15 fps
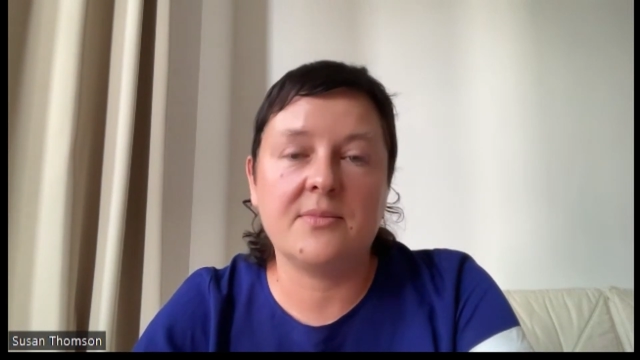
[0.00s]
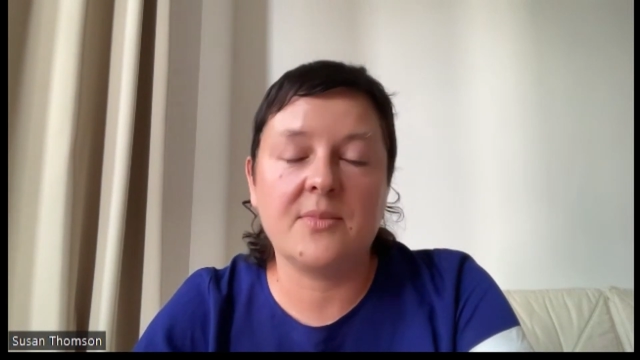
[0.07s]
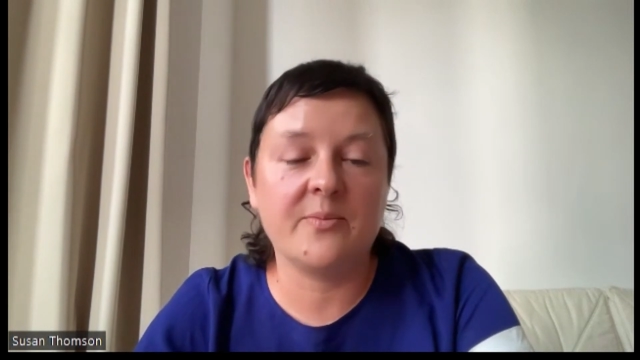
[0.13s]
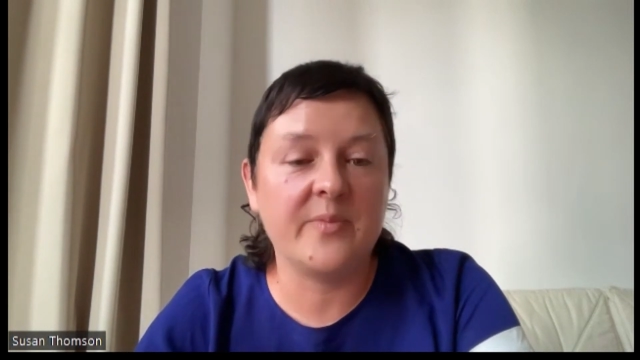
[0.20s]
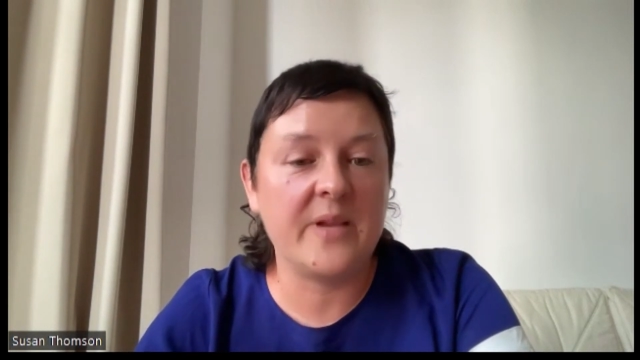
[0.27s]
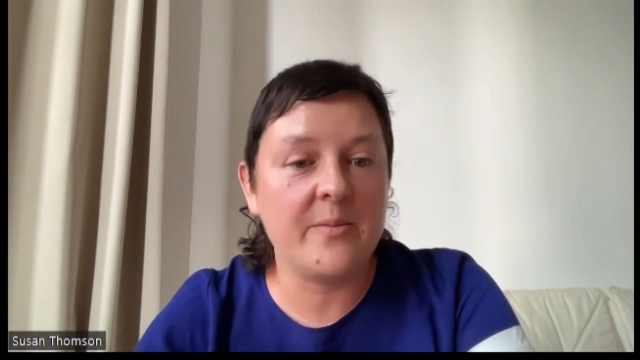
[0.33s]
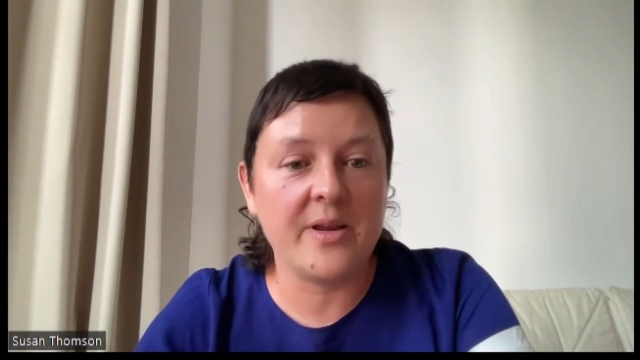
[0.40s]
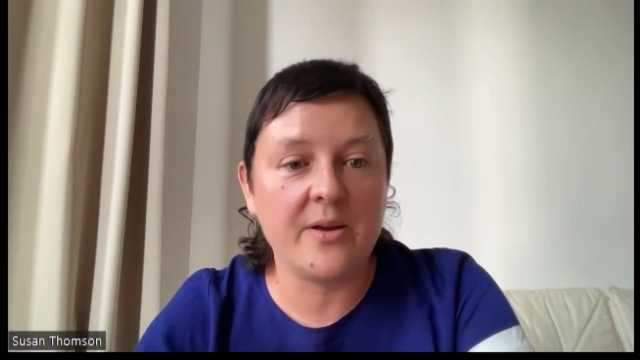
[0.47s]

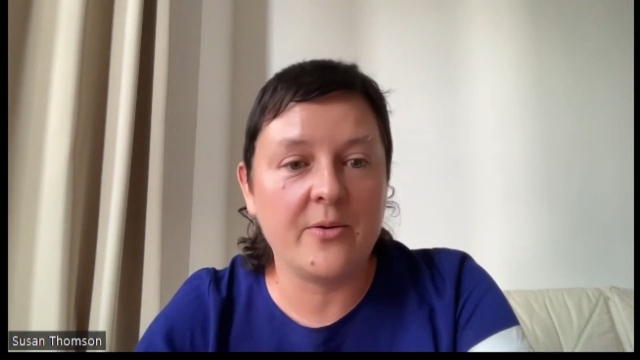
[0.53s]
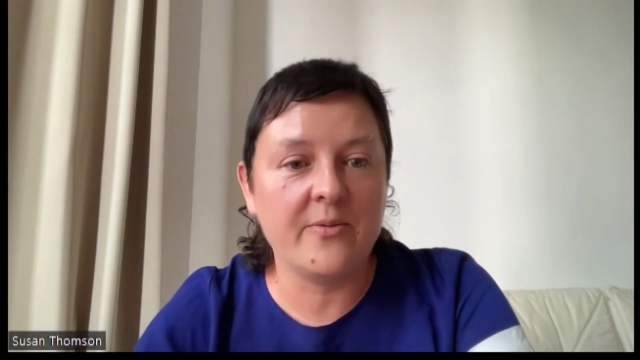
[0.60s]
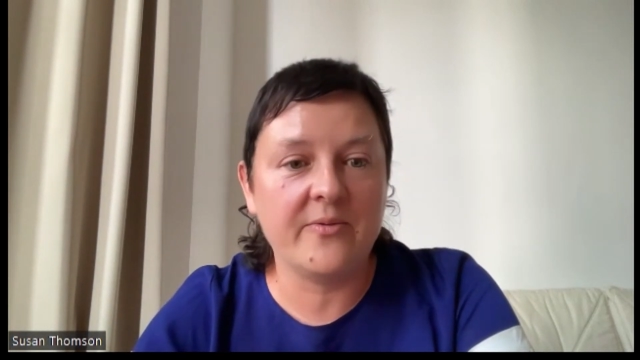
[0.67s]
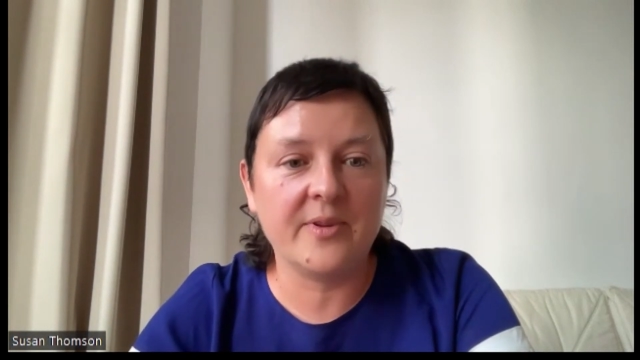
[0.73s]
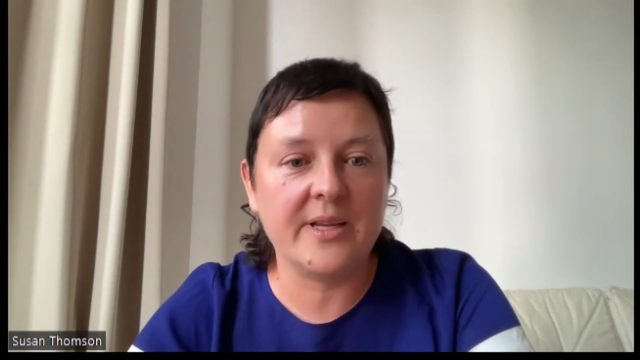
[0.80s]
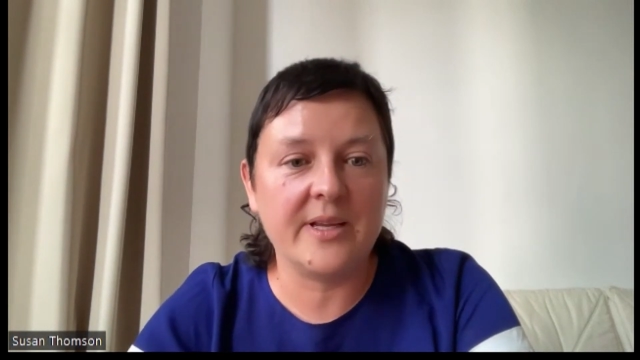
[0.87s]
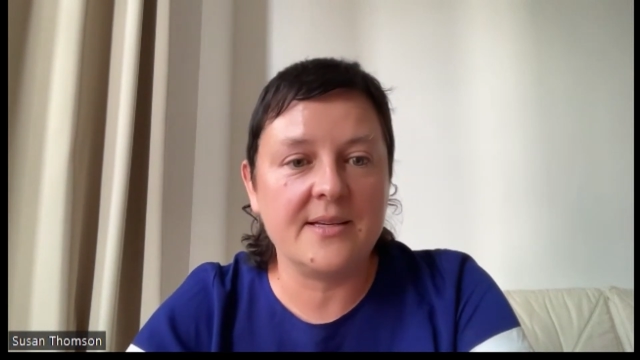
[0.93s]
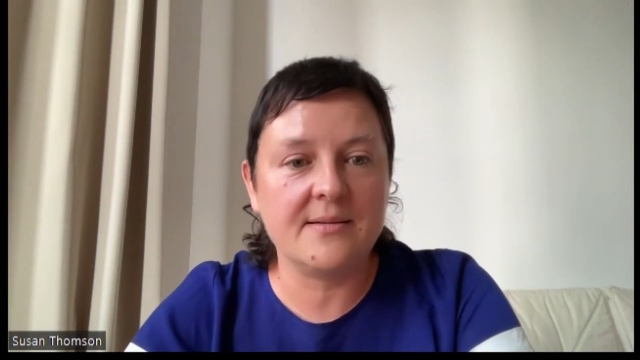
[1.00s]
maybe
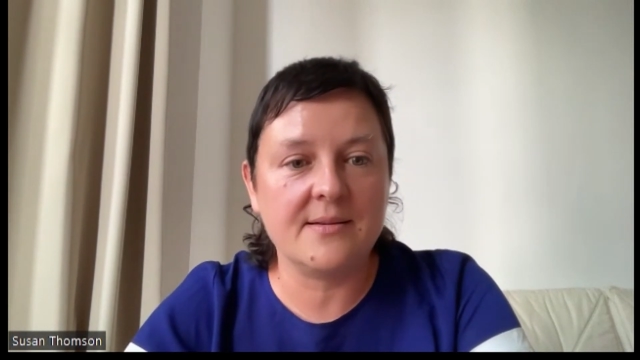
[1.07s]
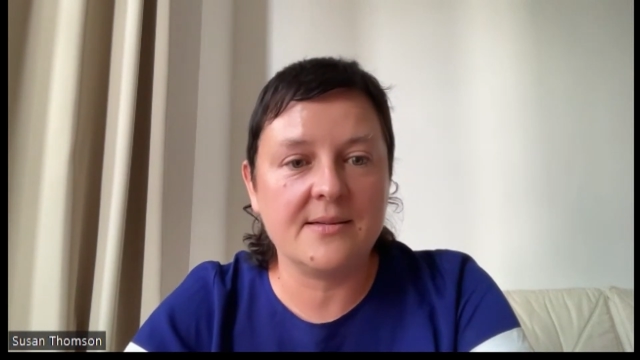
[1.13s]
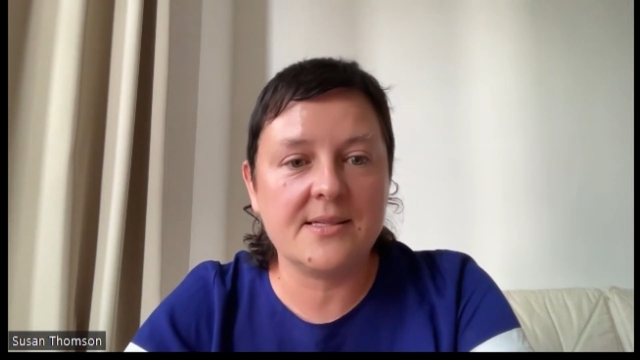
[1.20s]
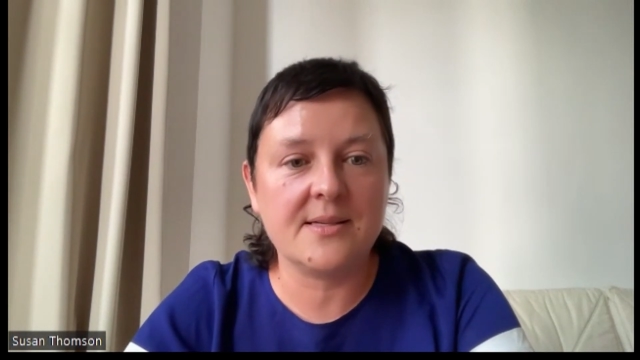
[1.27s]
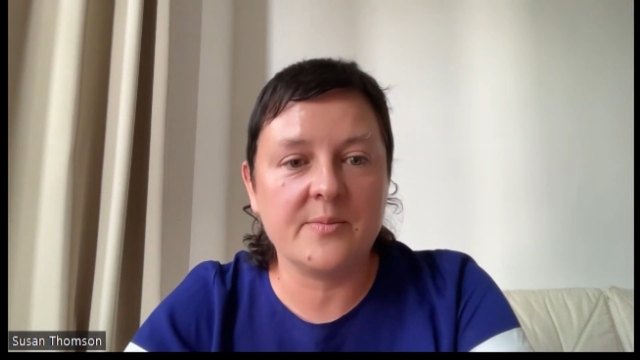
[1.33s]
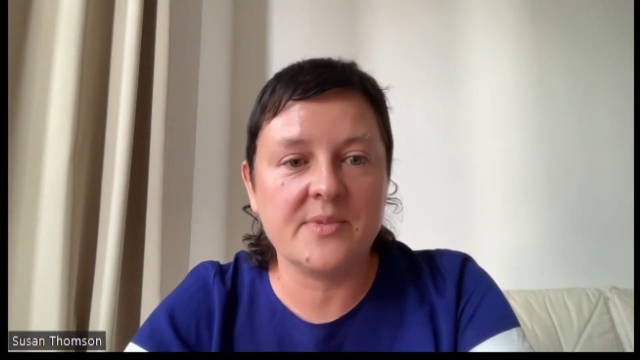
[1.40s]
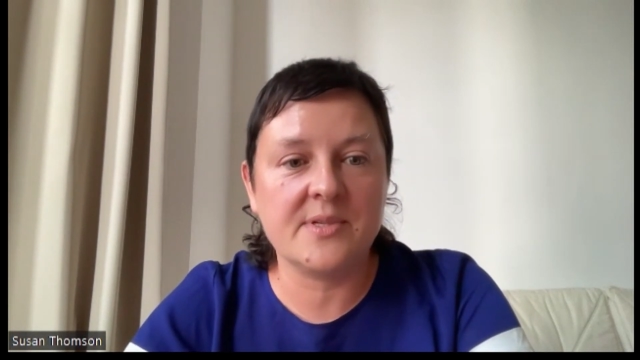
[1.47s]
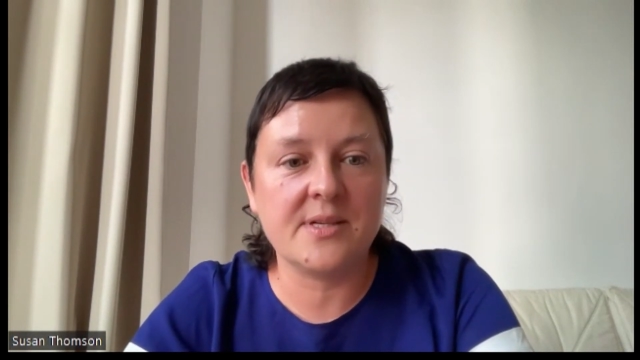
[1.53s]
hopefully
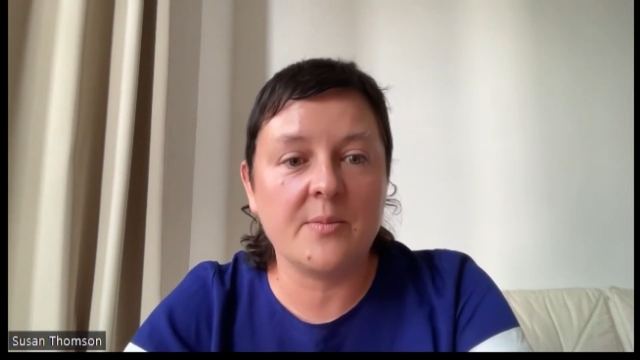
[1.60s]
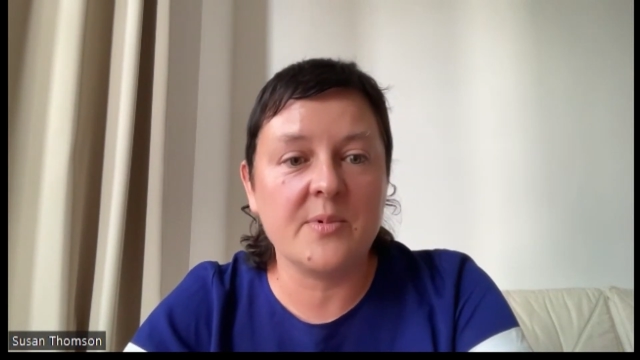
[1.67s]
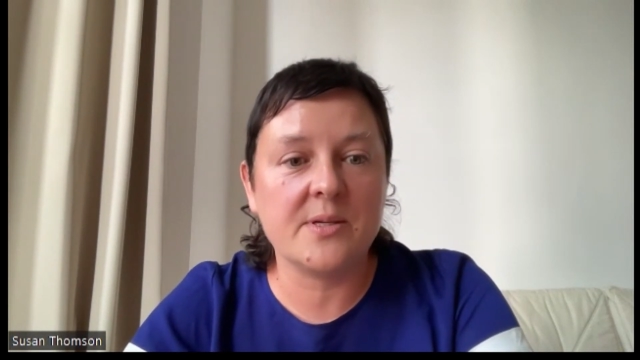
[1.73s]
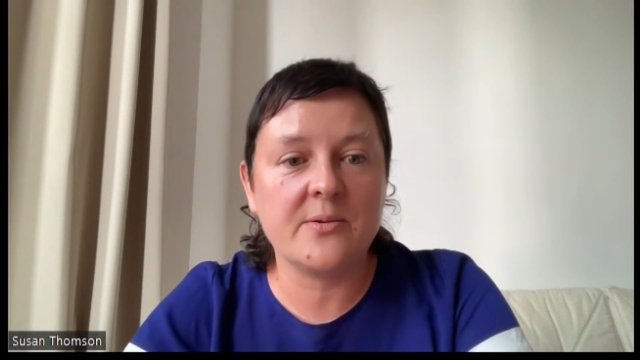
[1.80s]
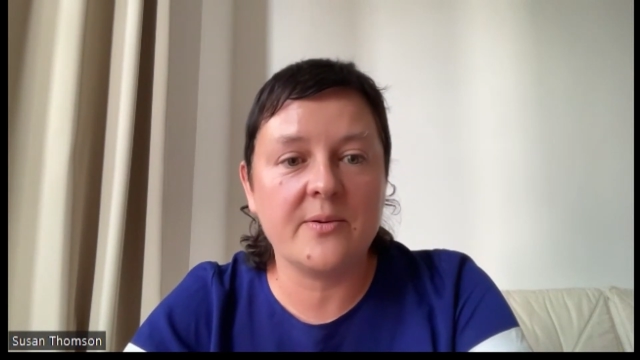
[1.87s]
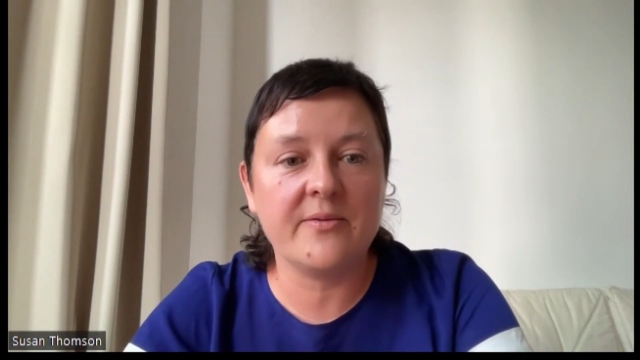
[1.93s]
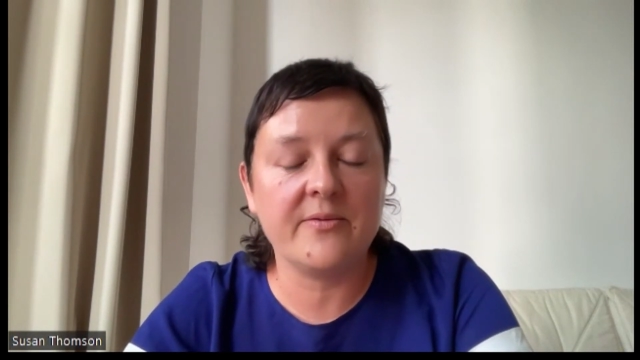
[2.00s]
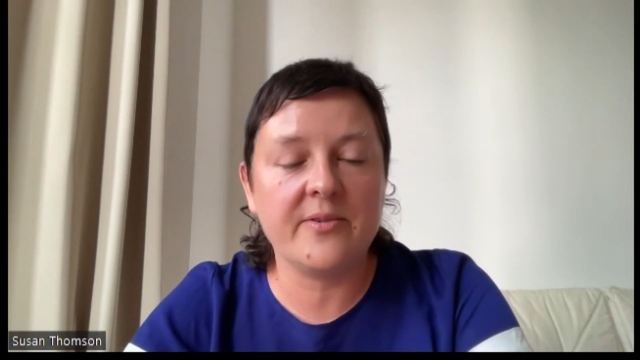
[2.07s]
some
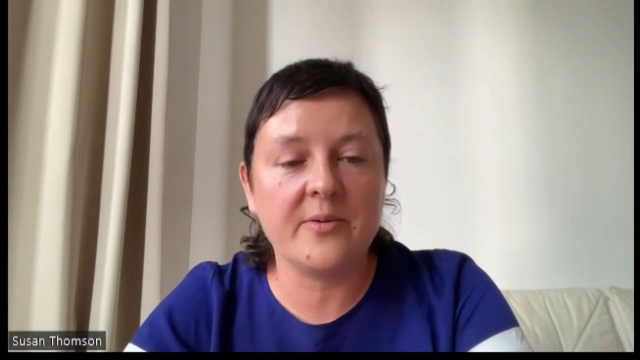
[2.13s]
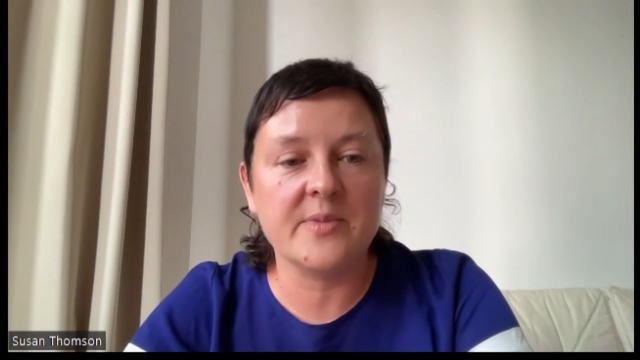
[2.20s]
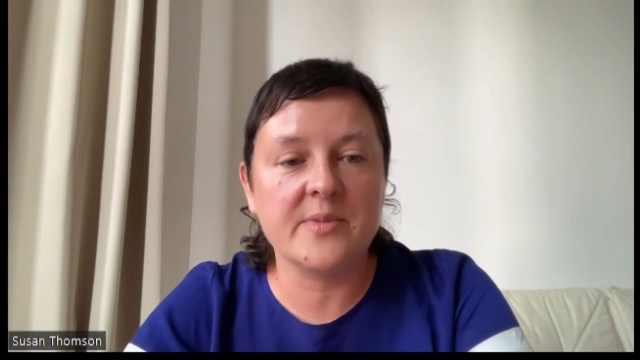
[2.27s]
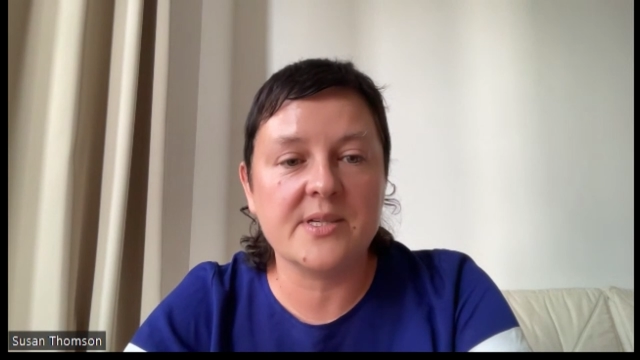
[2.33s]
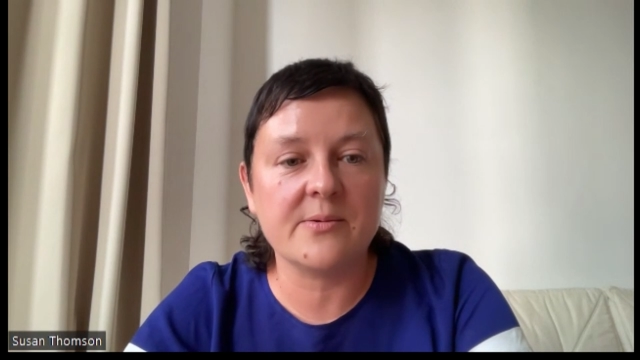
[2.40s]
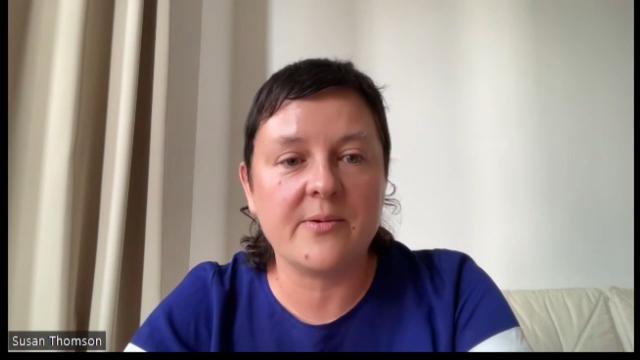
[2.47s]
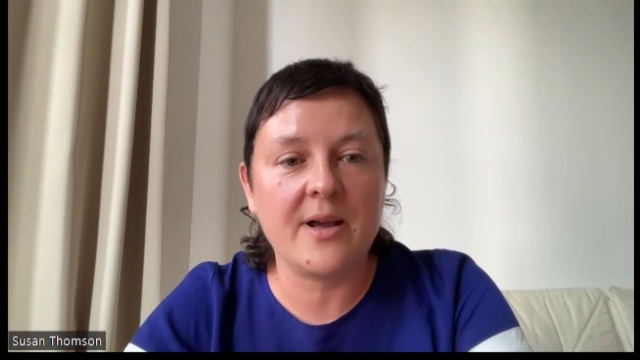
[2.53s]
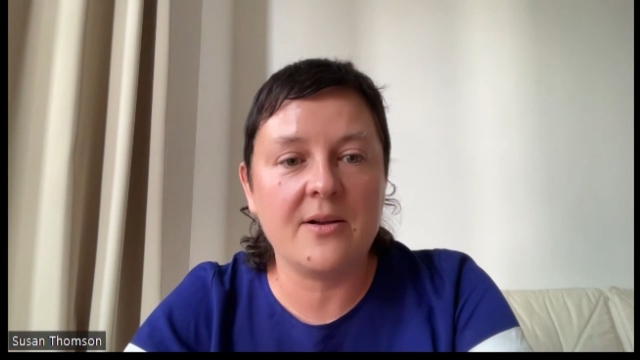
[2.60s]
subsequent films
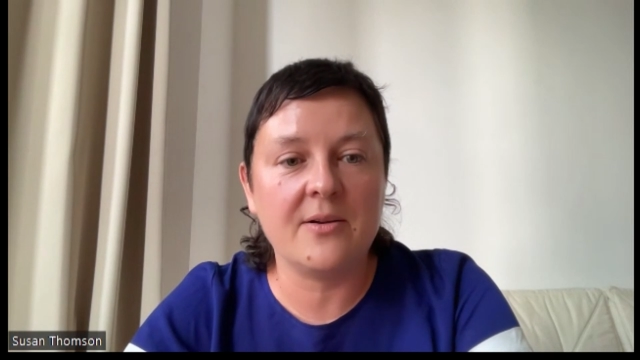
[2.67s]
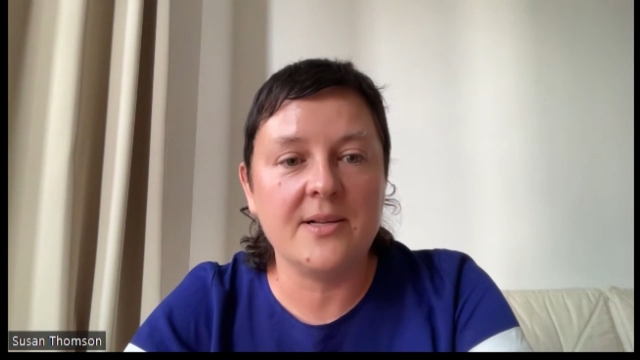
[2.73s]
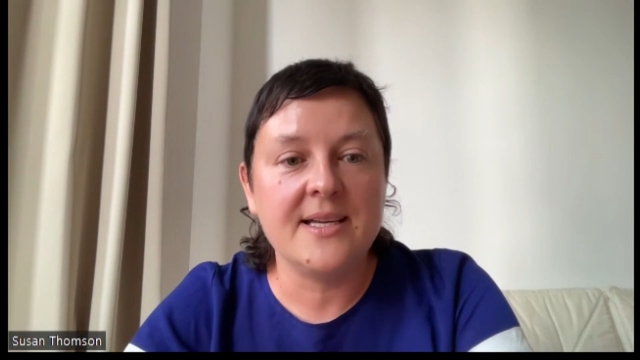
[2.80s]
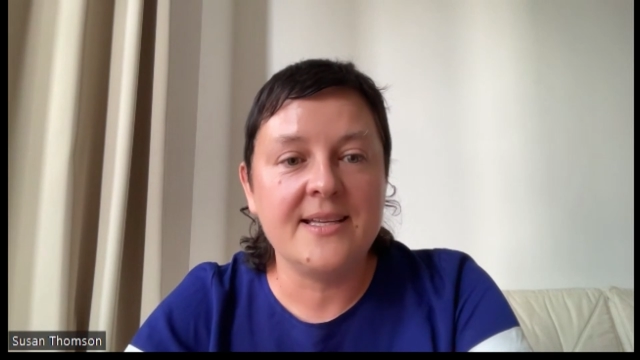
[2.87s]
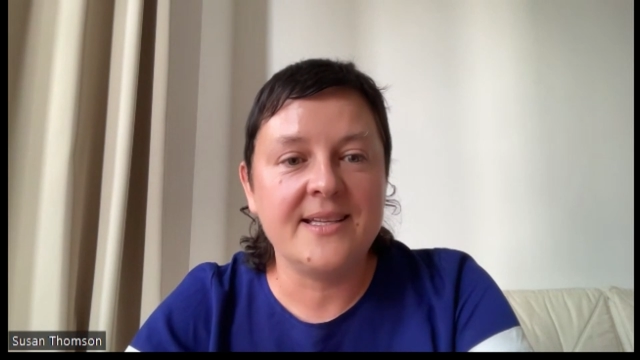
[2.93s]
as well,